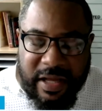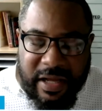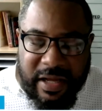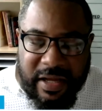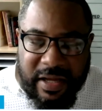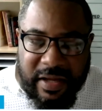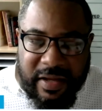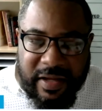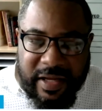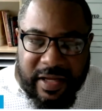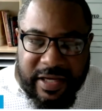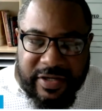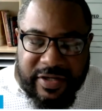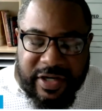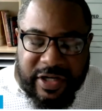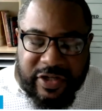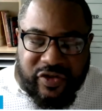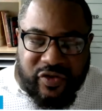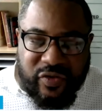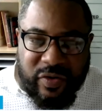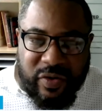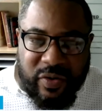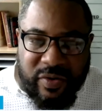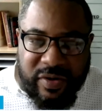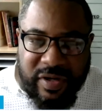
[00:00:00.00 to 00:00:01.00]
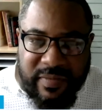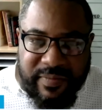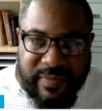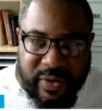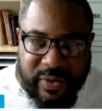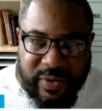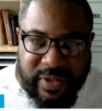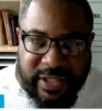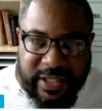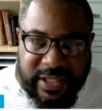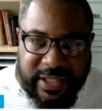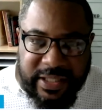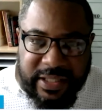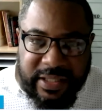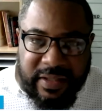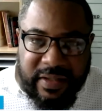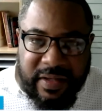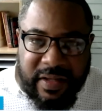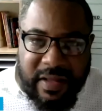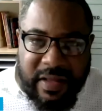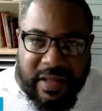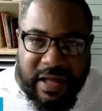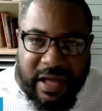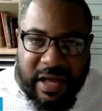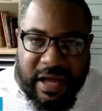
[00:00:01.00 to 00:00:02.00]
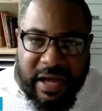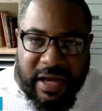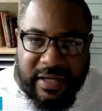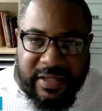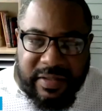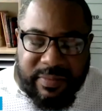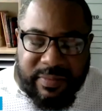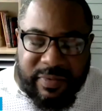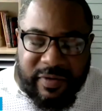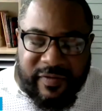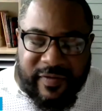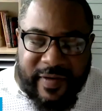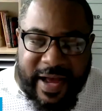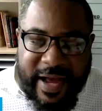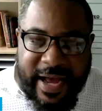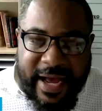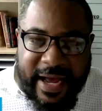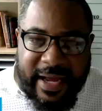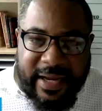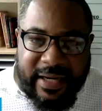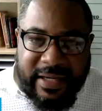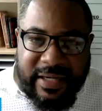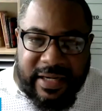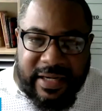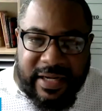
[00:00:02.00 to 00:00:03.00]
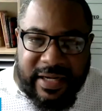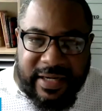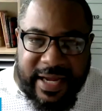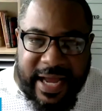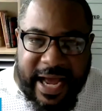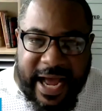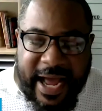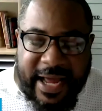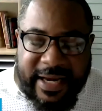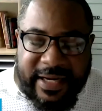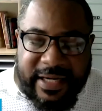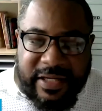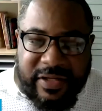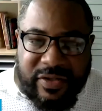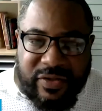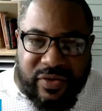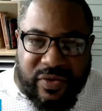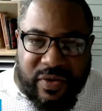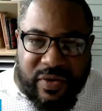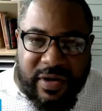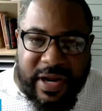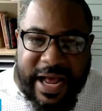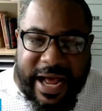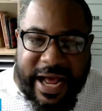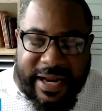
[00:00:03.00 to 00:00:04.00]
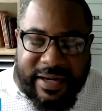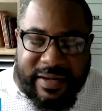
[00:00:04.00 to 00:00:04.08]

industrial community to provide guidance on how